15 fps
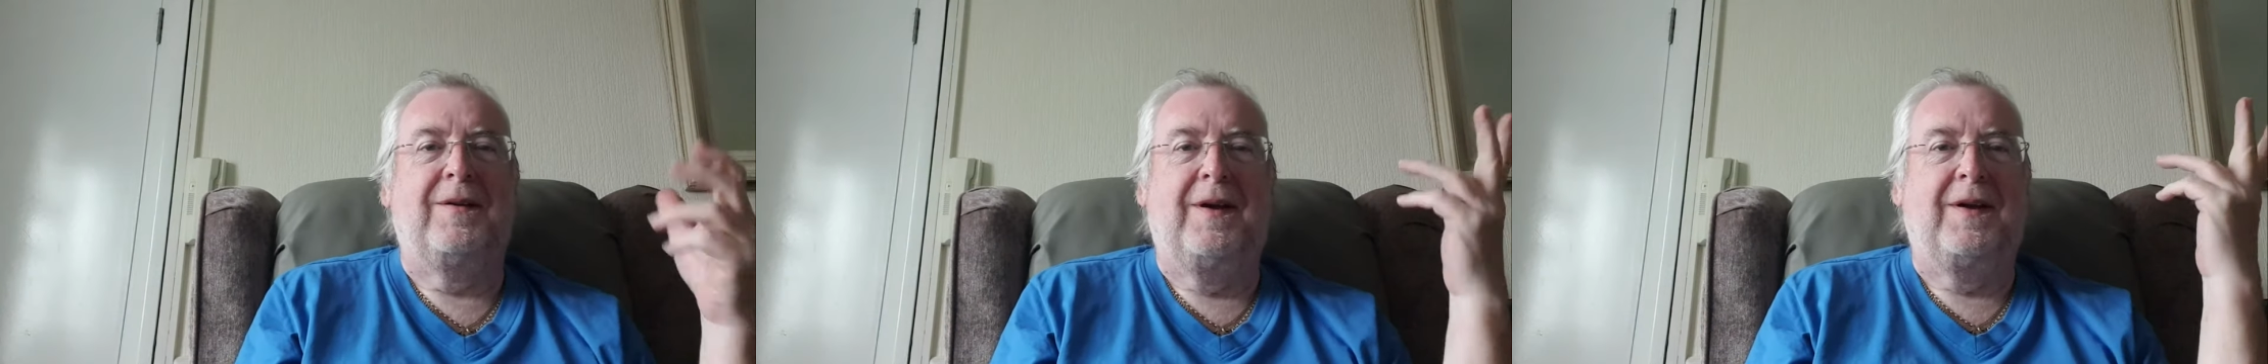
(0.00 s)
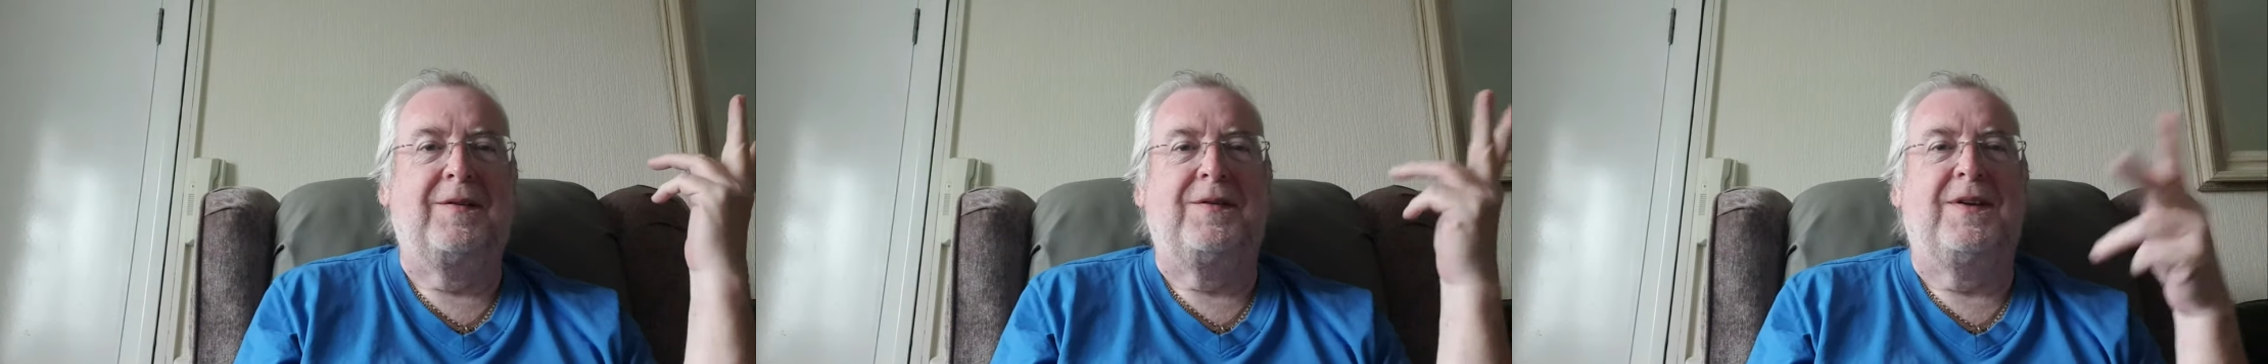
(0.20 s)

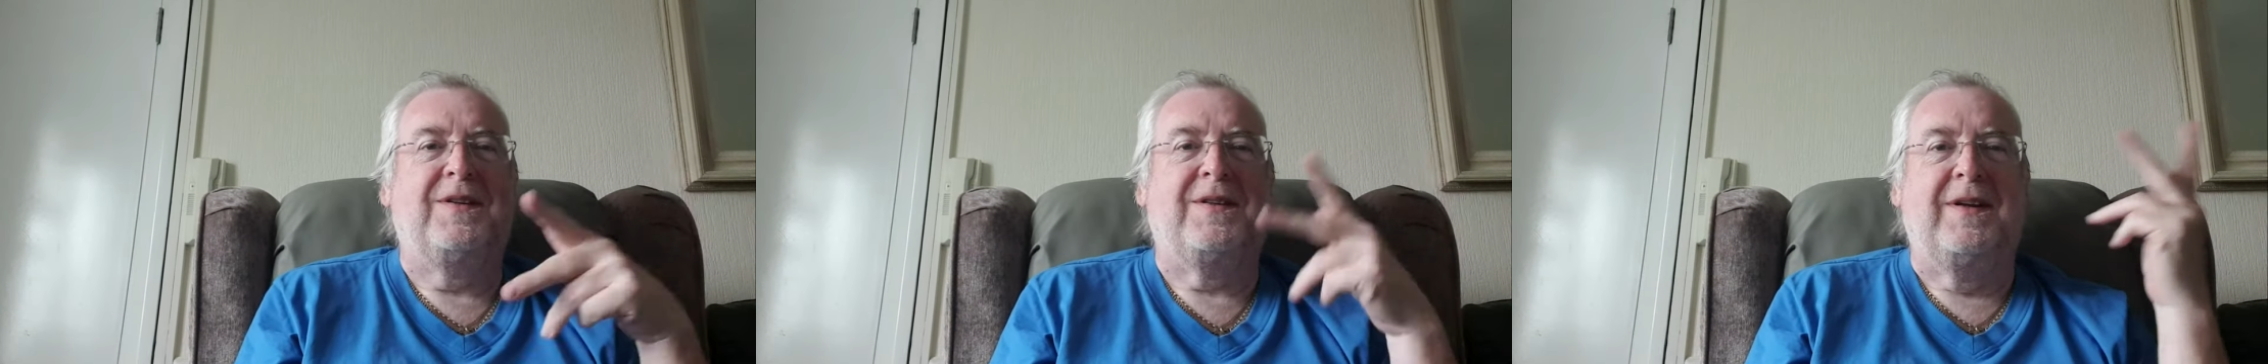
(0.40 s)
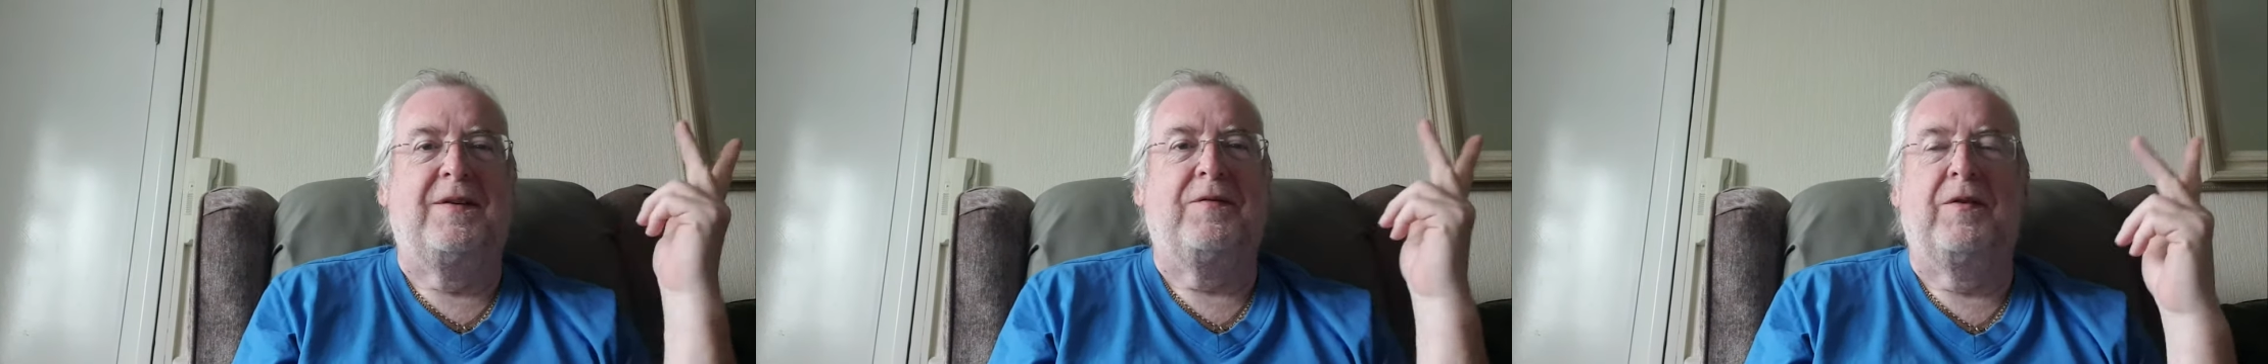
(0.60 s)
in
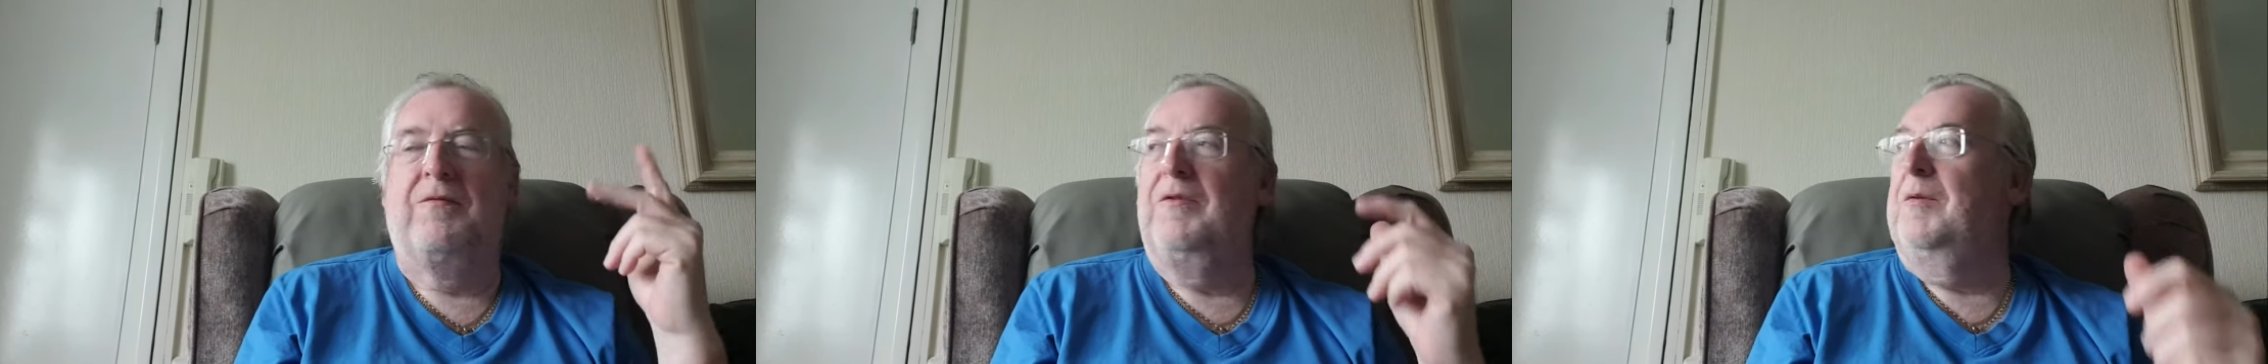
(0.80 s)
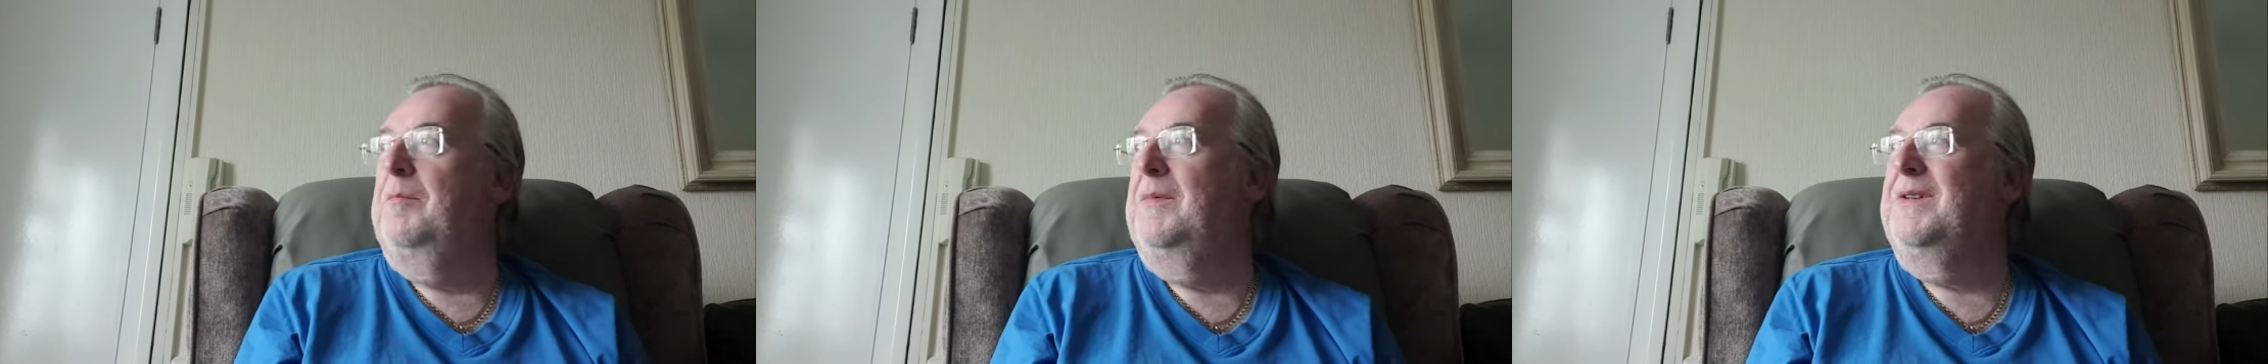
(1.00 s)
this
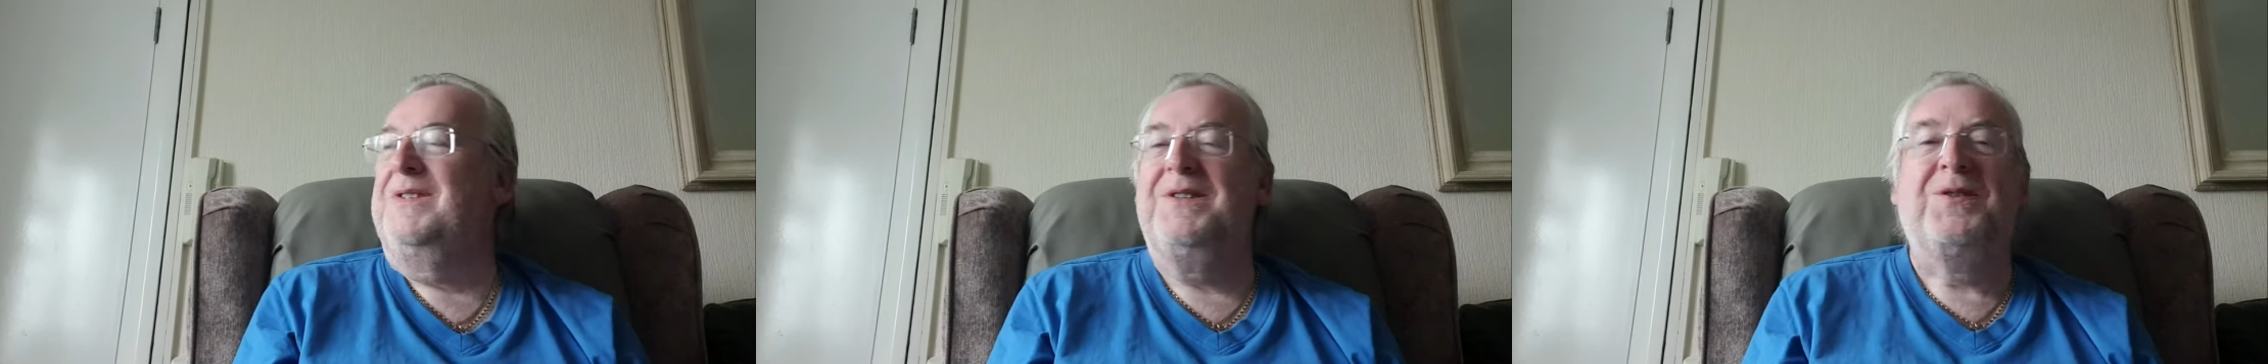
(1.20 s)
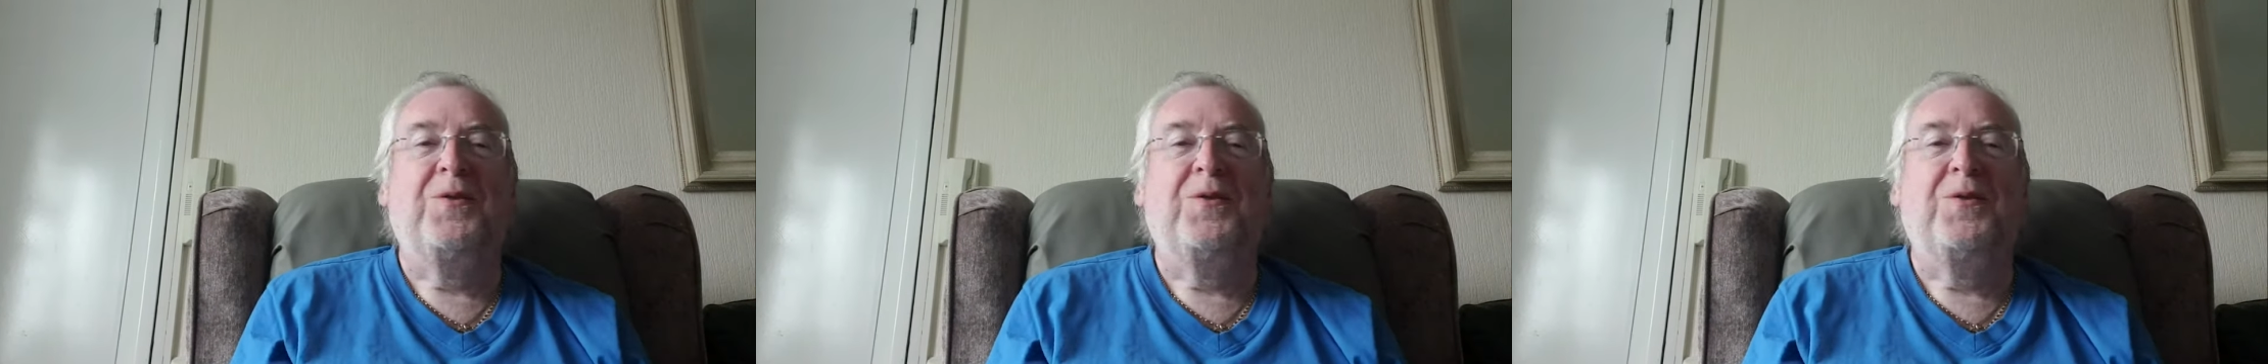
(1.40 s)
living room is